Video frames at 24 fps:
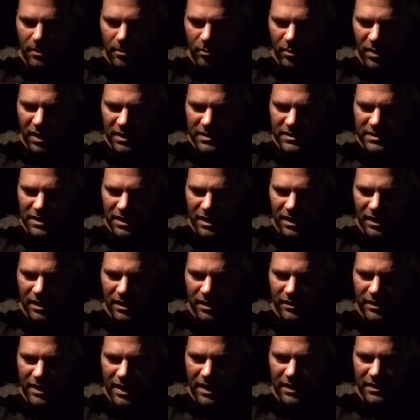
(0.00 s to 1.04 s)
but
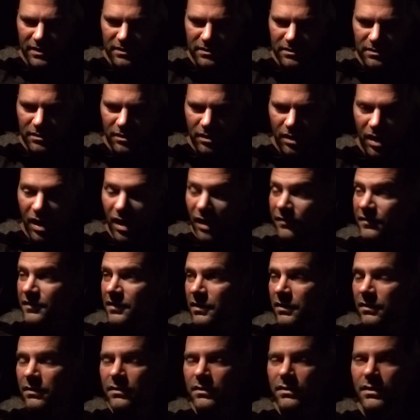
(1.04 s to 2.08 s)
that
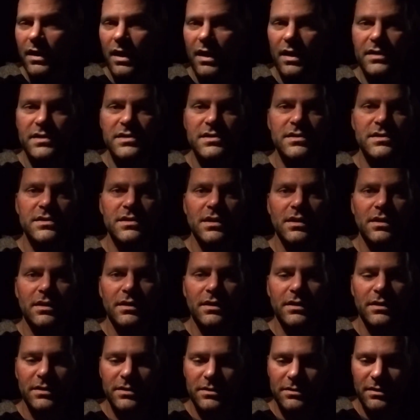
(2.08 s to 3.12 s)
often as
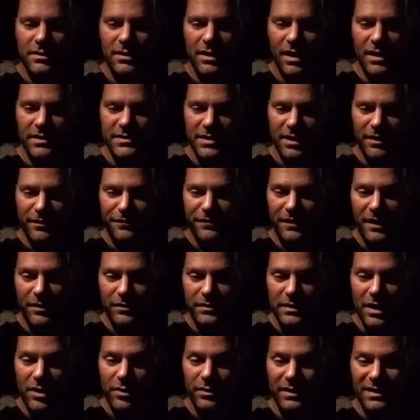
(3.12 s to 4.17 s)
I
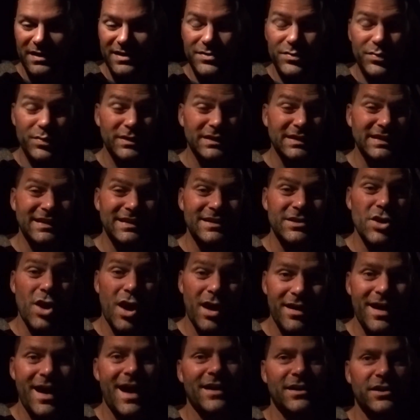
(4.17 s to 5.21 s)
found out, is really
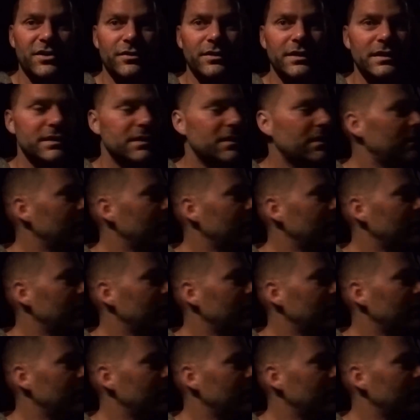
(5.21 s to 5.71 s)
not accurate.